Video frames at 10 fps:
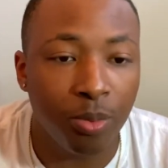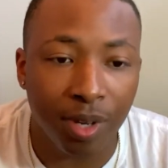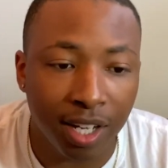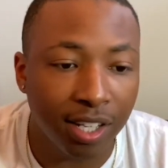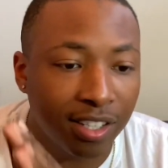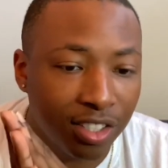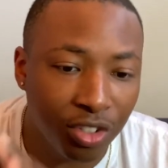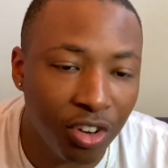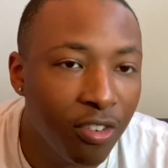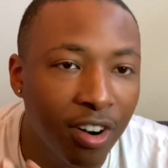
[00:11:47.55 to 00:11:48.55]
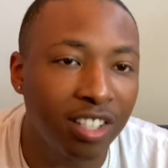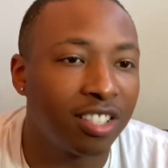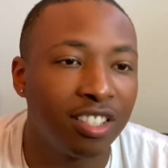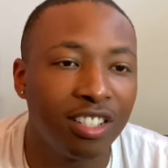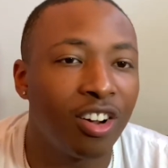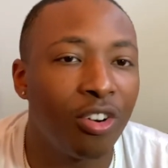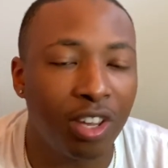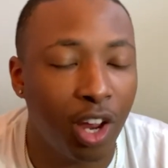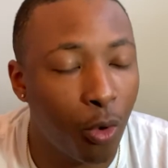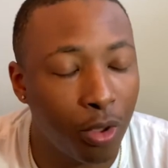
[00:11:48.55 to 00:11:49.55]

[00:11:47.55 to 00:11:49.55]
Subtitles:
because universities don't care.